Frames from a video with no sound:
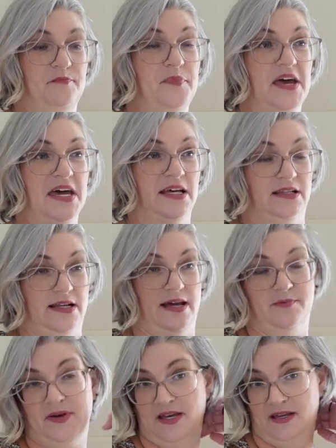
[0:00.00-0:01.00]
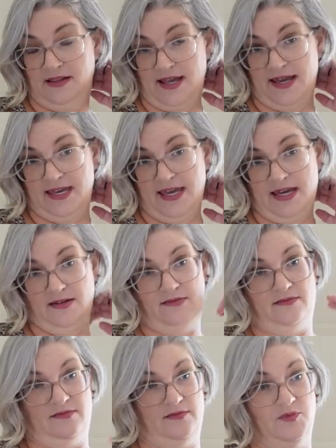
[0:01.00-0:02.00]
big lip, like
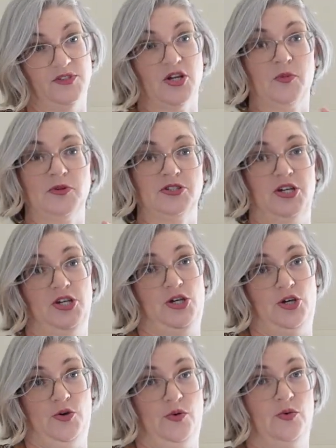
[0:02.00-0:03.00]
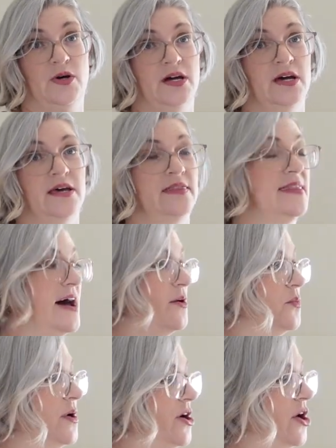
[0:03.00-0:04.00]
it was almost a U that
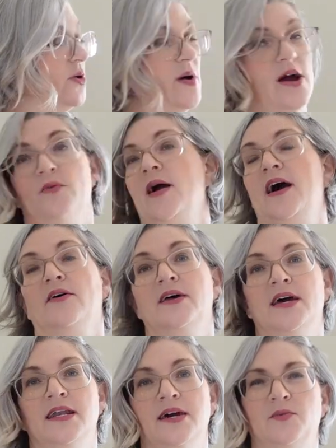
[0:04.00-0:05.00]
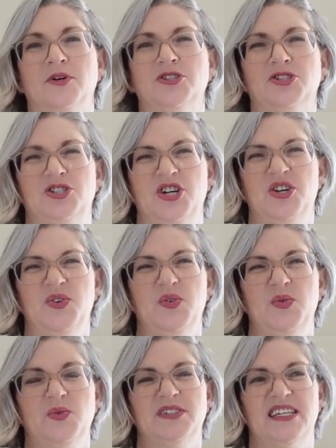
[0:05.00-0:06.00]
went all the way around, and it was
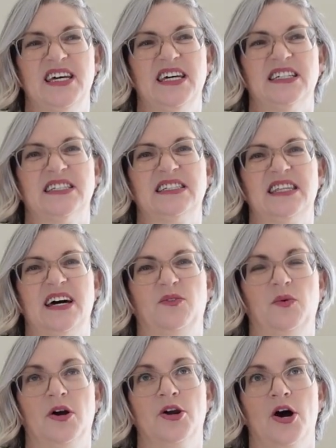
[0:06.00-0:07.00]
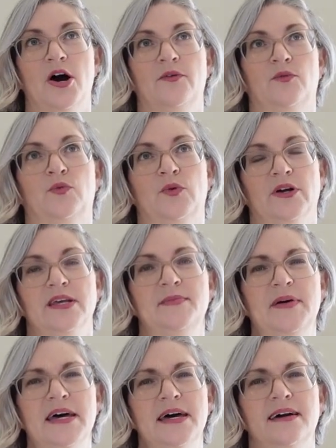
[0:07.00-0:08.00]
2 sinks that were not really
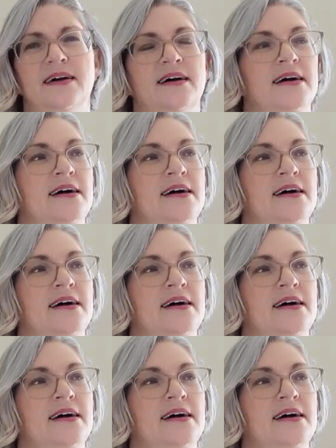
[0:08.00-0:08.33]
big,